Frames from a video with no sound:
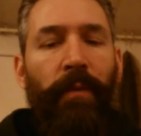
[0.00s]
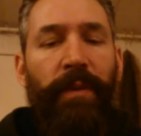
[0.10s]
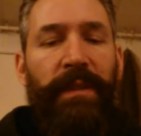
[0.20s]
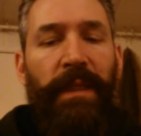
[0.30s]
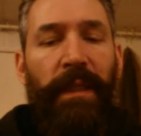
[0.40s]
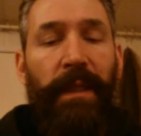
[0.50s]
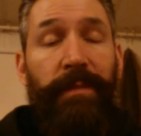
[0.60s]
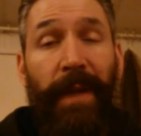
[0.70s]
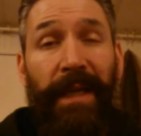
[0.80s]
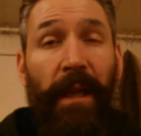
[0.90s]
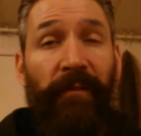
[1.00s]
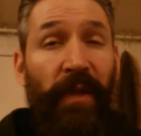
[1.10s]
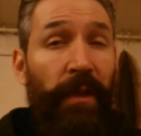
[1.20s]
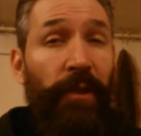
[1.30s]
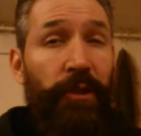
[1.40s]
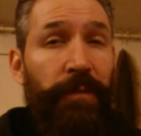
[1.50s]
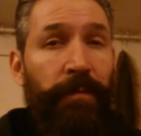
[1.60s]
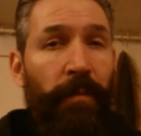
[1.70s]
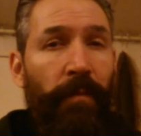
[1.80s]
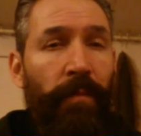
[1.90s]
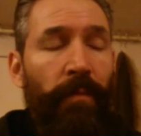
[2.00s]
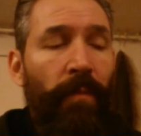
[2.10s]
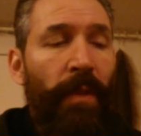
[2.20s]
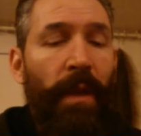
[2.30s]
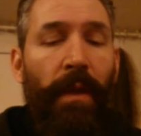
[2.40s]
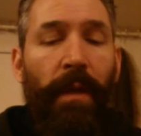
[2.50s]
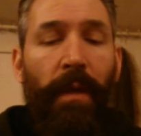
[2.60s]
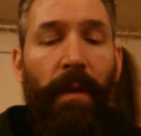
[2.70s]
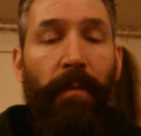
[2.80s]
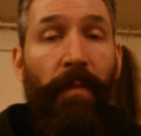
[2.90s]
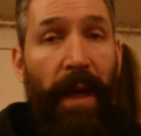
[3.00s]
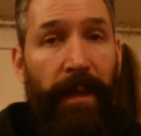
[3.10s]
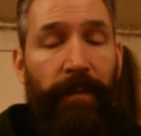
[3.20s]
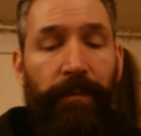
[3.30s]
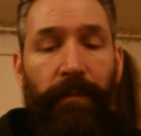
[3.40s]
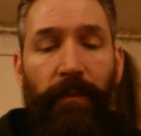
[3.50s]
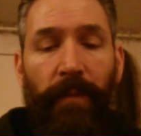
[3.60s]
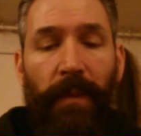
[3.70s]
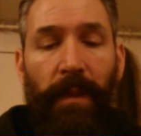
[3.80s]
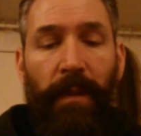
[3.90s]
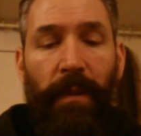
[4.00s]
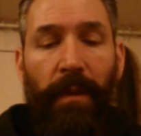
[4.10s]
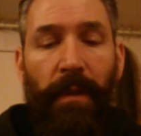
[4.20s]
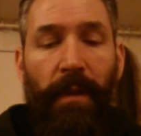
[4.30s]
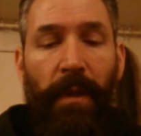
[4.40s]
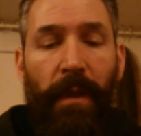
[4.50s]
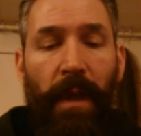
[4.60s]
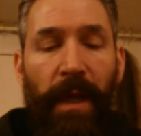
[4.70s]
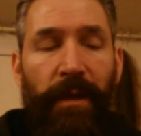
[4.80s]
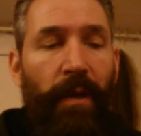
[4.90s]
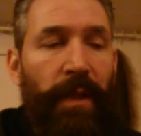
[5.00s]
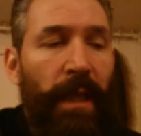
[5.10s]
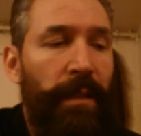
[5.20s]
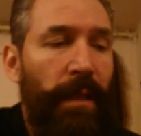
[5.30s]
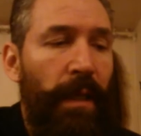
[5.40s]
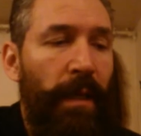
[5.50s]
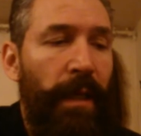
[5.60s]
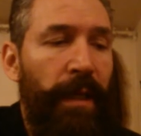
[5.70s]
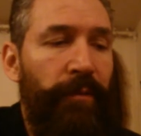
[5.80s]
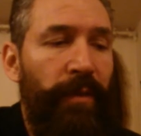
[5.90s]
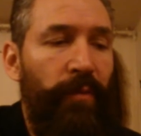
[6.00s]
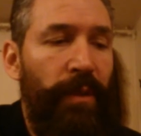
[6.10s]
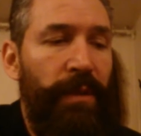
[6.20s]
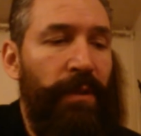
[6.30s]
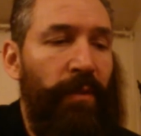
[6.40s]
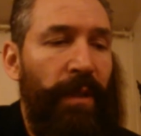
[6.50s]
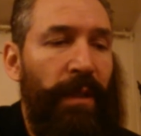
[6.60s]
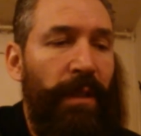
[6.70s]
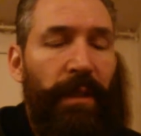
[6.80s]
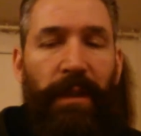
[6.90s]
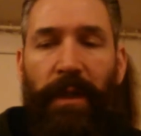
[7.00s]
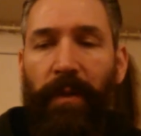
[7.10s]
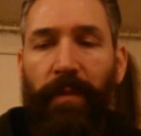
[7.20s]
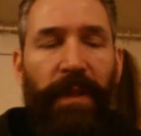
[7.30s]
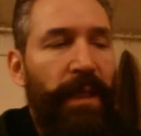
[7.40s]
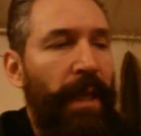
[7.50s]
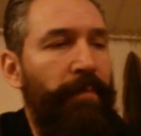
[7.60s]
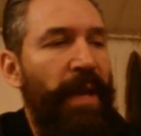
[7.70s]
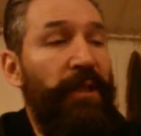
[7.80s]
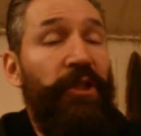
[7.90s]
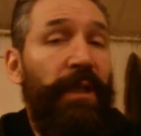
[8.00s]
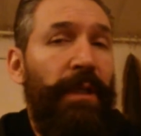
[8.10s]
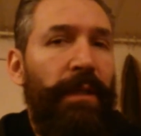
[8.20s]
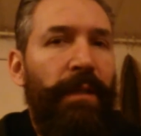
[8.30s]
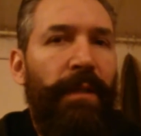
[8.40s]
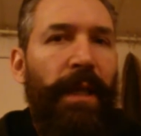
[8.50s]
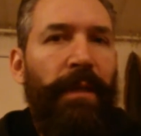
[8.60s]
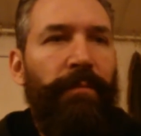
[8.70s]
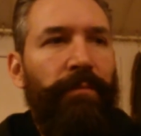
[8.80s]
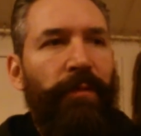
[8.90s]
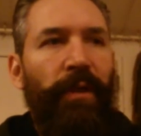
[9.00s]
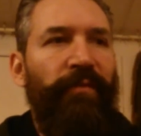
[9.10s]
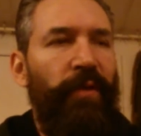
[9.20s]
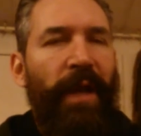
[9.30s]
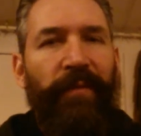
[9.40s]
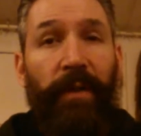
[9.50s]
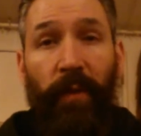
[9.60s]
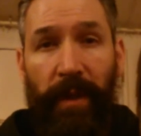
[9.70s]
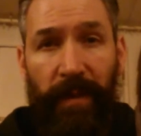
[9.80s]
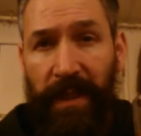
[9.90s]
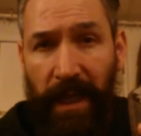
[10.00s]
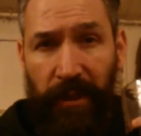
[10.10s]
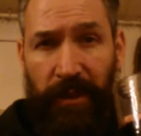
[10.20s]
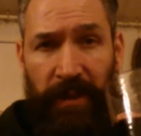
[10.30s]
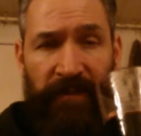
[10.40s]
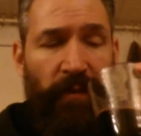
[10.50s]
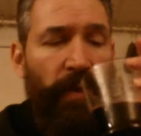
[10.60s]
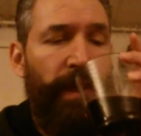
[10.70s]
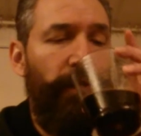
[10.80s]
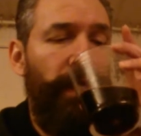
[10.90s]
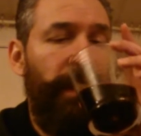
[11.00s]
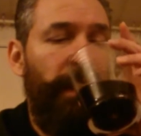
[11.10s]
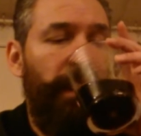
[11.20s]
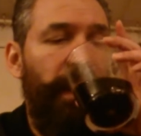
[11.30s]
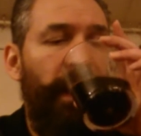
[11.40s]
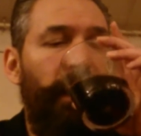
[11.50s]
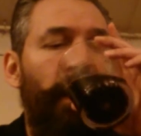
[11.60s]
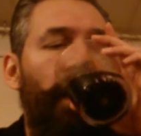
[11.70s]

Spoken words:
wouldn't say that it's my kind of English, but I know that Adrian was sort of, he had mentioned that, if you have any recommendations for it or anything like that,